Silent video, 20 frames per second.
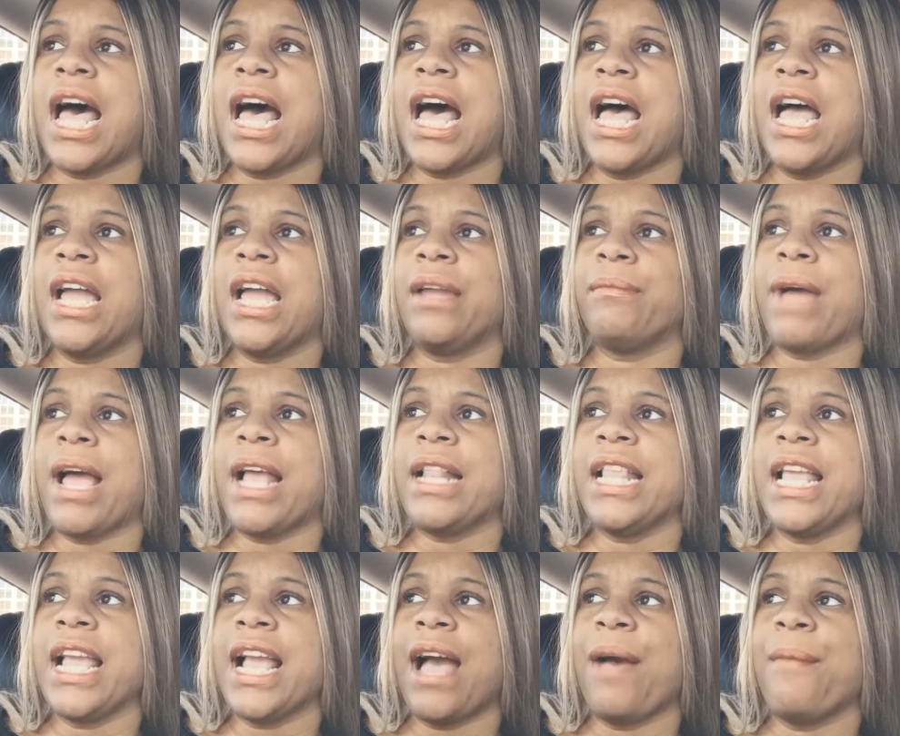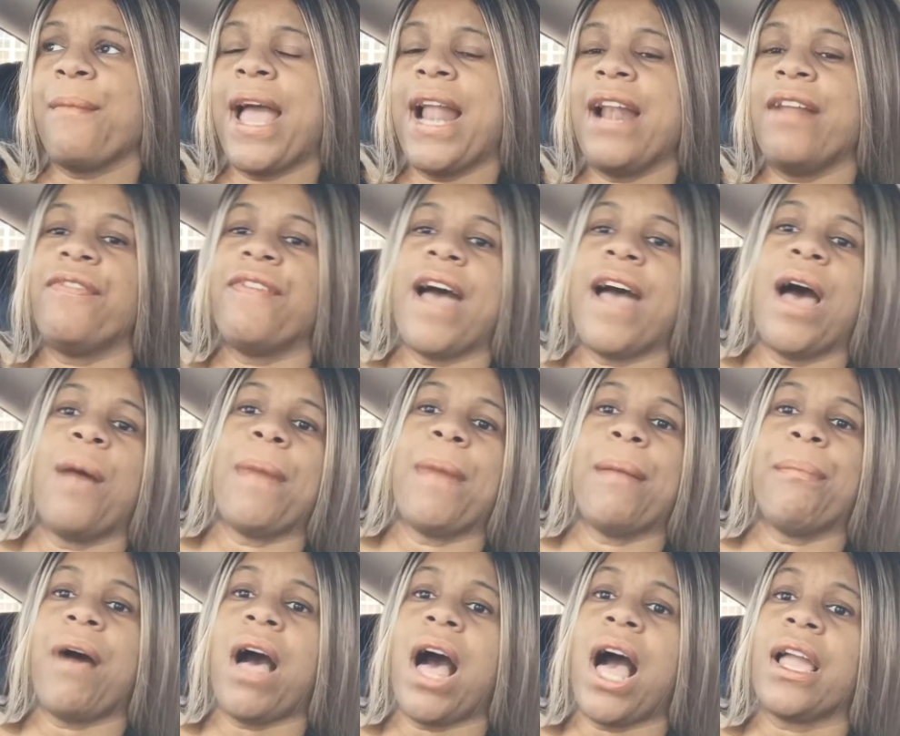I think I might have found my
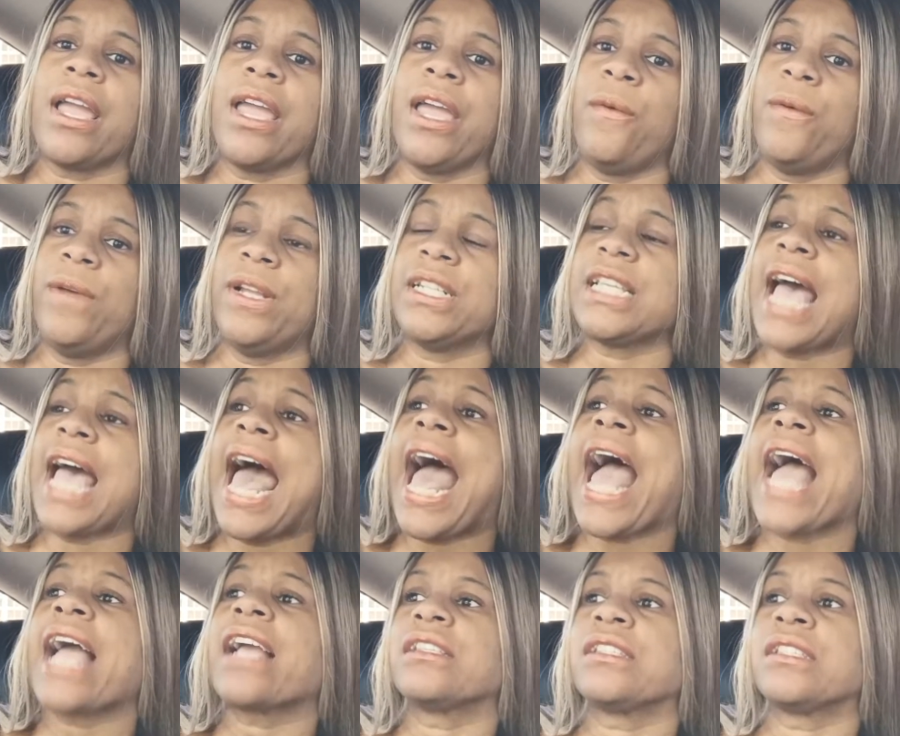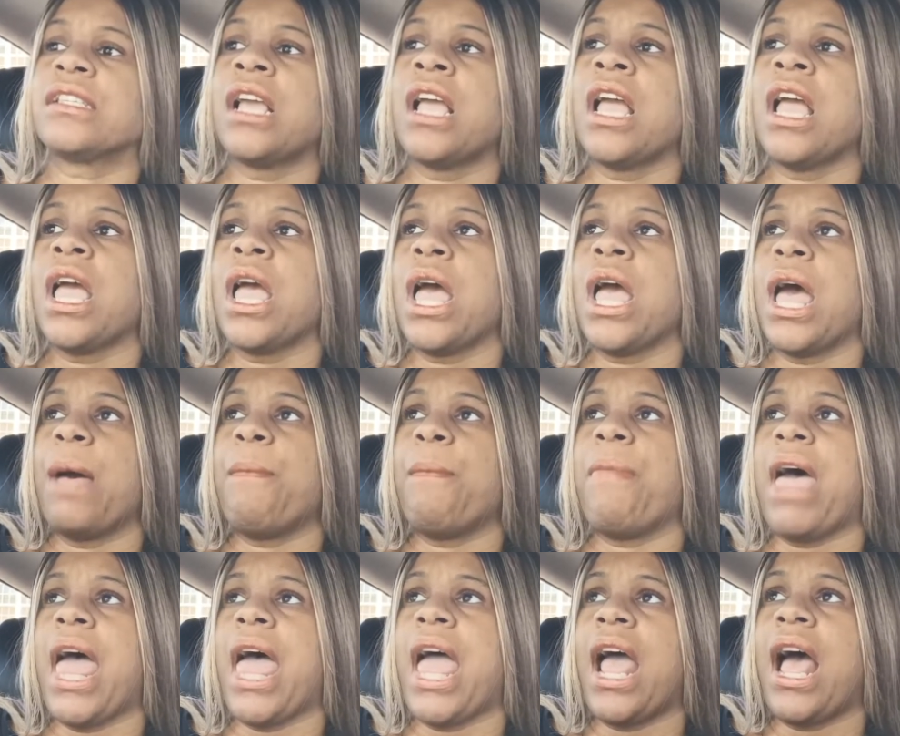pocket with tax,
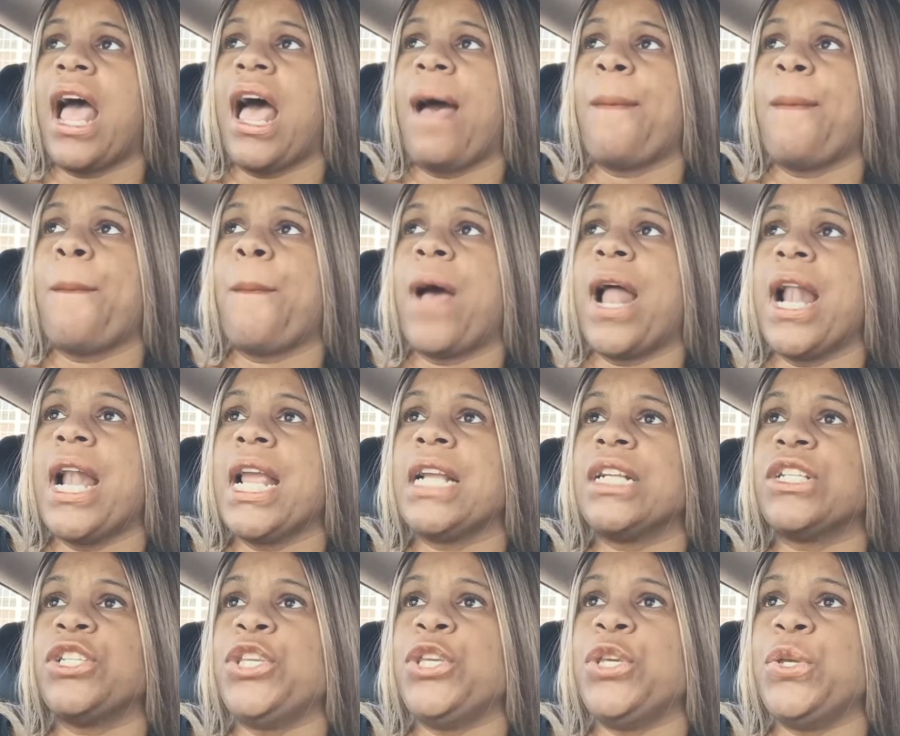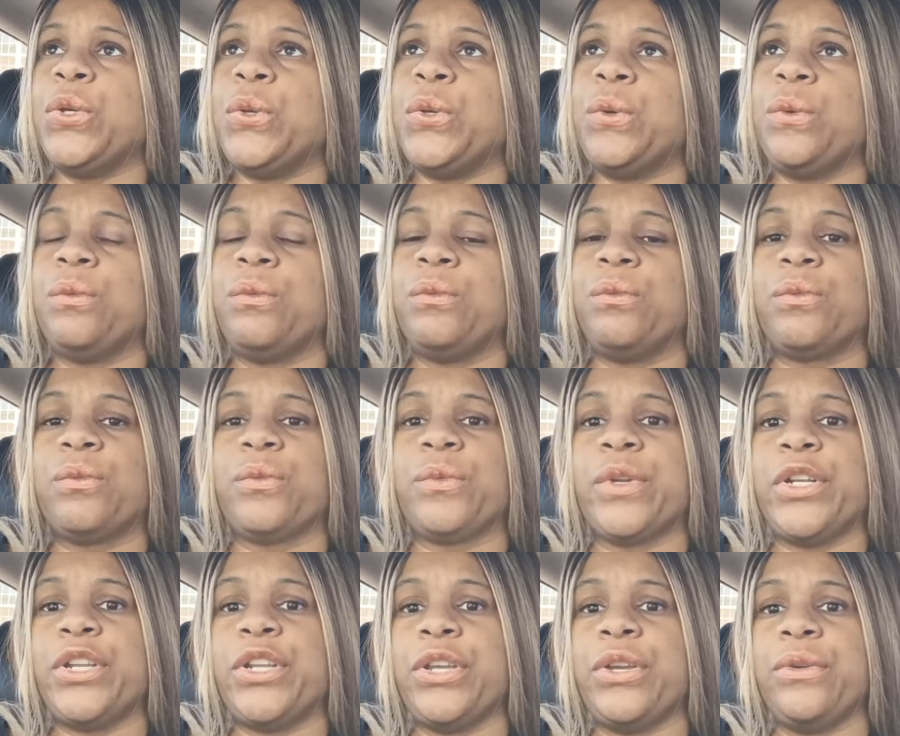but I'm wanting to
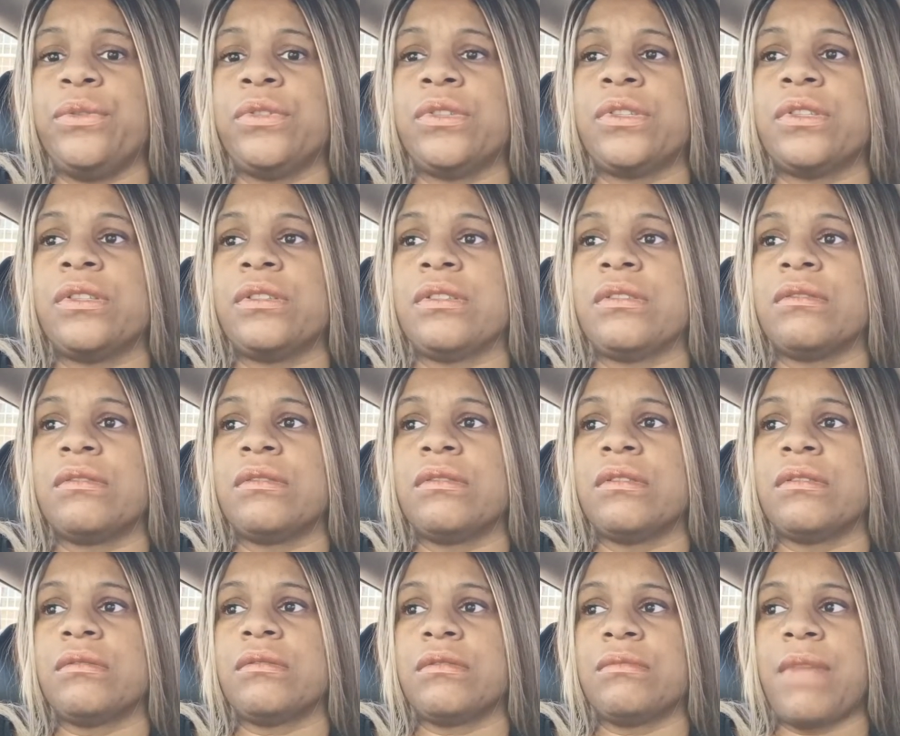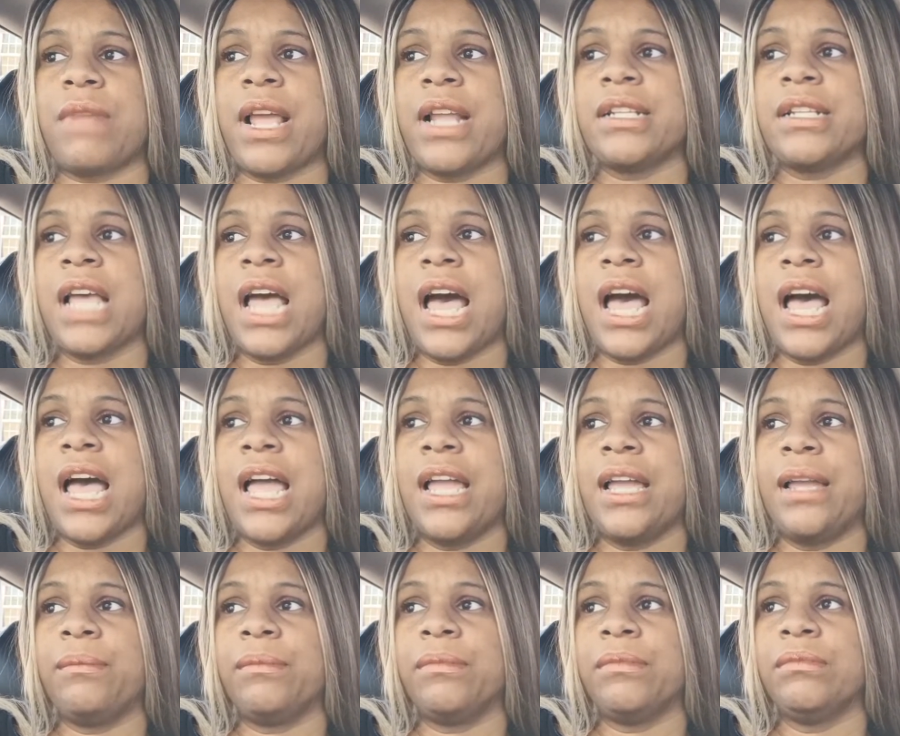reduce my
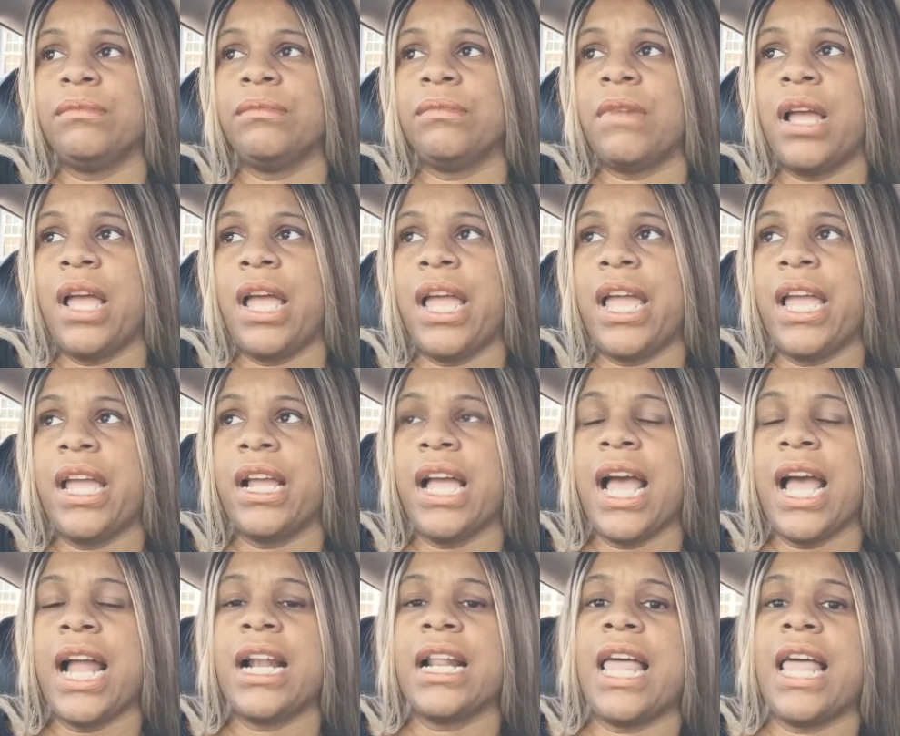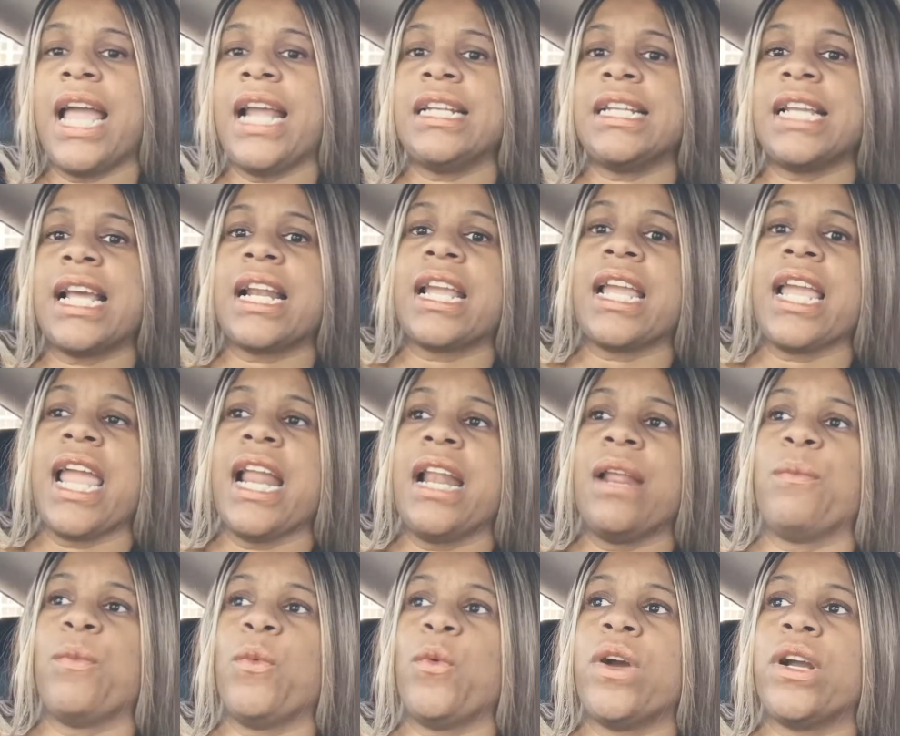time and kind of like dedicate
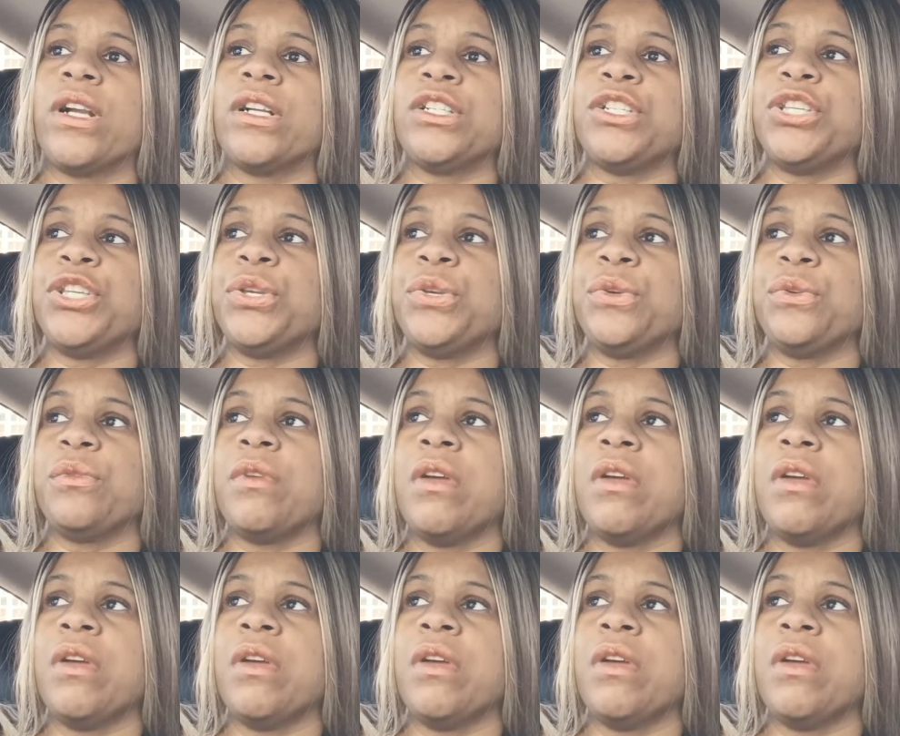it more to